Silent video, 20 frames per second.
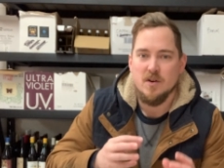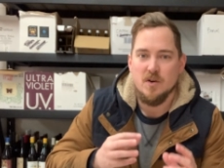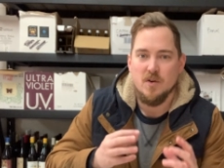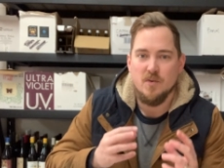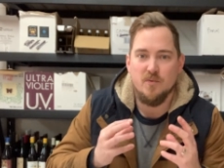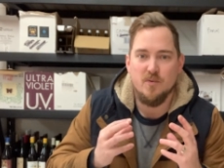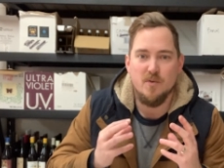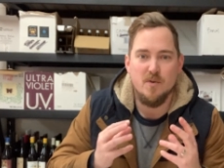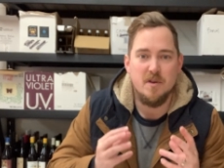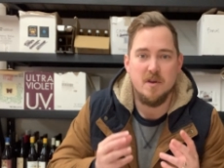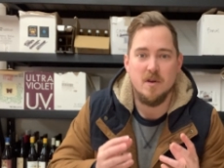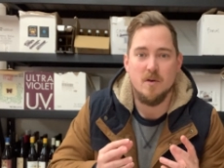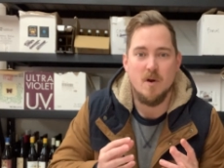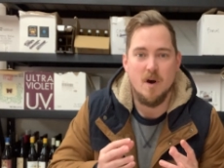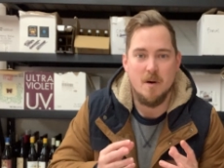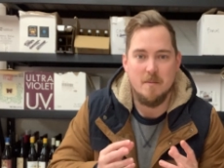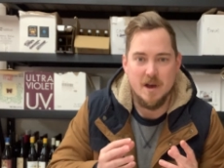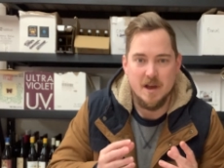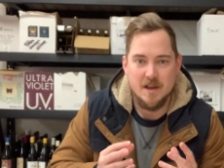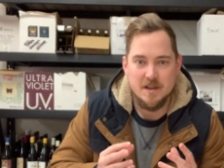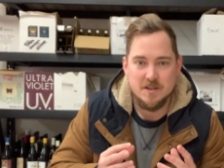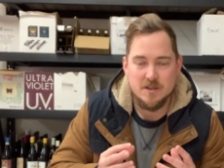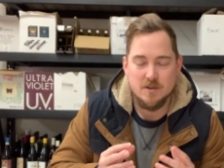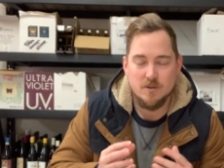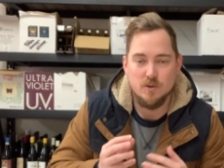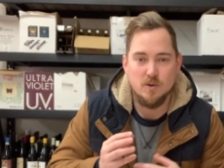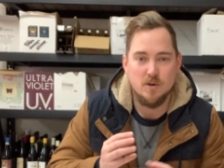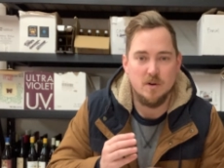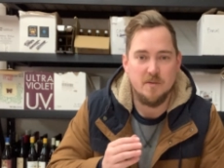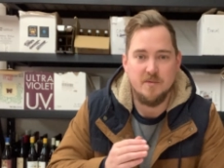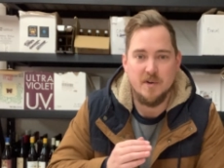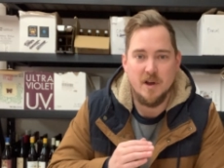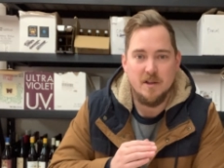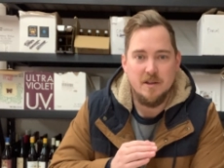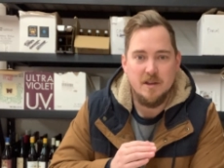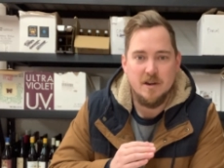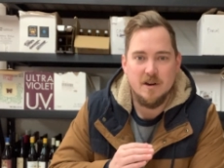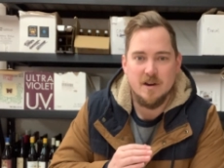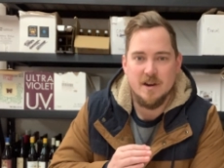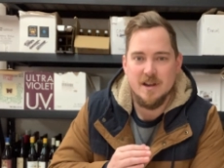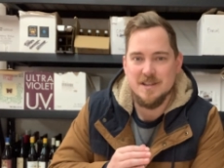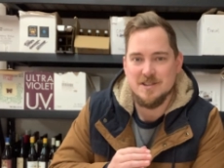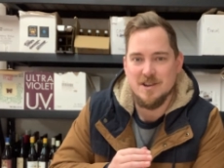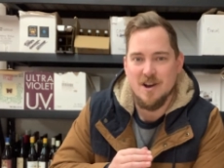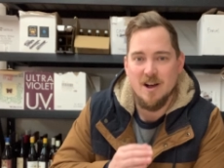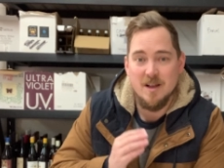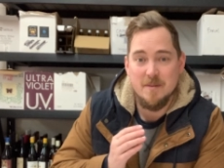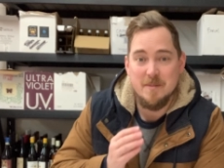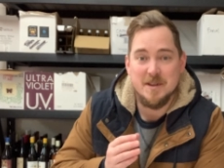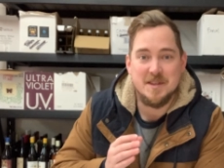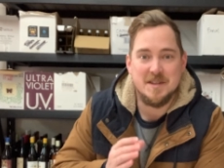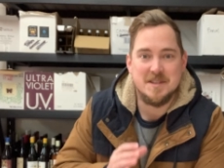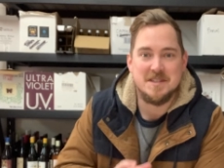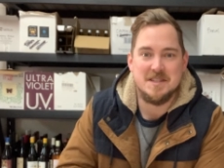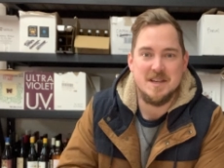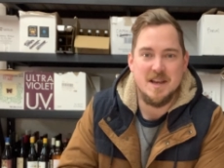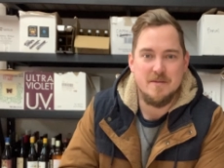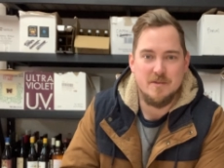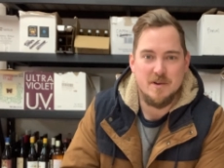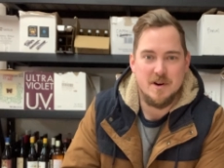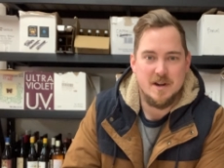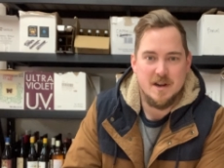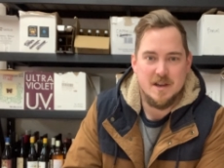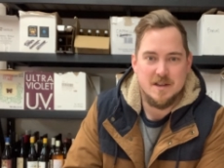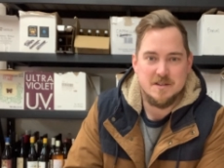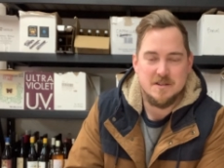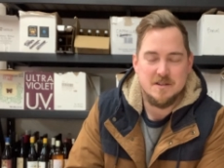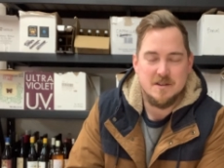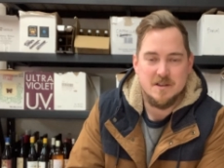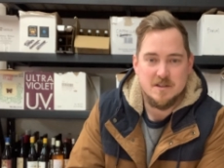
fruity aromas, Grüner Veltliner is all about the savoriness.